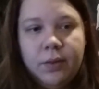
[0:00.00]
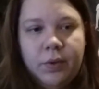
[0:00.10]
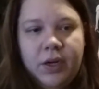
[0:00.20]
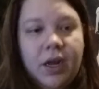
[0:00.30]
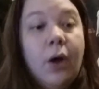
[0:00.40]

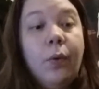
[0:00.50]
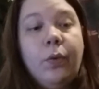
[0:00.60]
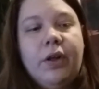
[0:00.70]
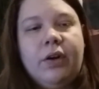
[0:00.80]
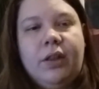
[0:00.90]
Where did
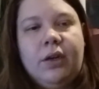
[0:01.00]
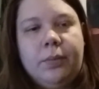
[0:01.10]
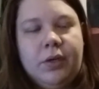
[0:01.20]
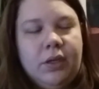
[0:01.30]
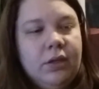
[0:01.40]
oh they're right there,
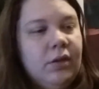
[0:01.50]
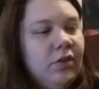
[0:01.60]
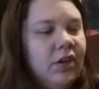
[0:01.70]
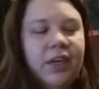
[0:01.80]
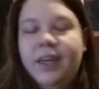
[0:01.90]

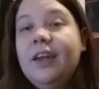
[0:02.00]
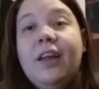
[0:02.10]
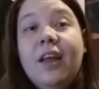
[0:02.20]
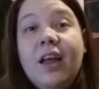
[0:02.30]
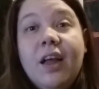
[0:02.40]
sorry.
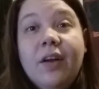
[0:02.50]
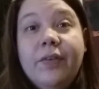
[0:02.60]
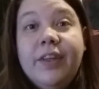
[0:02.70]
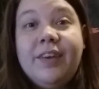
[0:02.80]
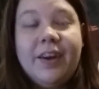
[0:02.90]

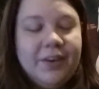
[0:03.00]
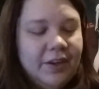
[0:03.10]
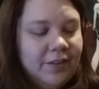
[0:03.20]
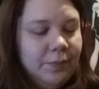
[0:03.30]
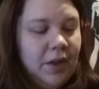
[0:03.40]
Really tired
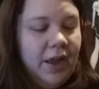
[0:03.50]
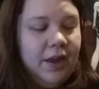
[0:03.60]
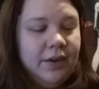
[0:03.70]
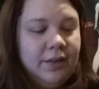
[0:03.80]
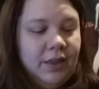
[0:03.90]
guys.
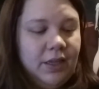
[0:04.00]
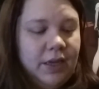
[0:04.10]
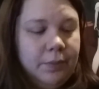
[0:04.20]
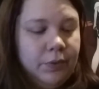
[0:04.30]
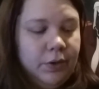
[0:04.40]
And
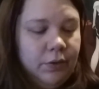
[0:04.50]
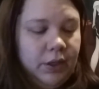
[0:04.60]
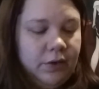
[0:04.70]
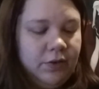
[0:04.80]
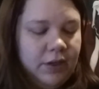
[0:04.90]
the
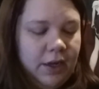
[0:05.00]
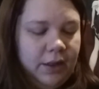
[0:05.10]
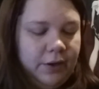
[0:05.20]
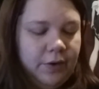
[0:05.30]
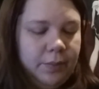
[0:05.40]
Embryolisse
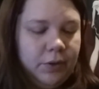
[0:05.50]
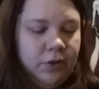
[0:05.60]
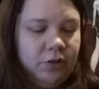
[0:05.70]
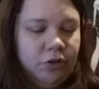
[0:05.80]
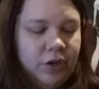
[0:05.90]
uh Lacrimon
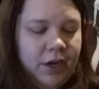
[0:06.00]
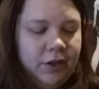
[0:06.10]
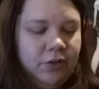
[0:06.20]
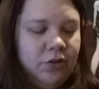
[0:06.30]
Concentre.